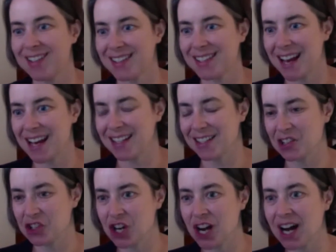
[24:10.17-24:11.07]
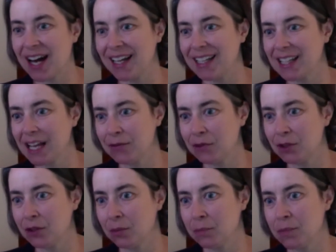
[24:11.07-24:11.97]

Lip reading: it's at such a high level,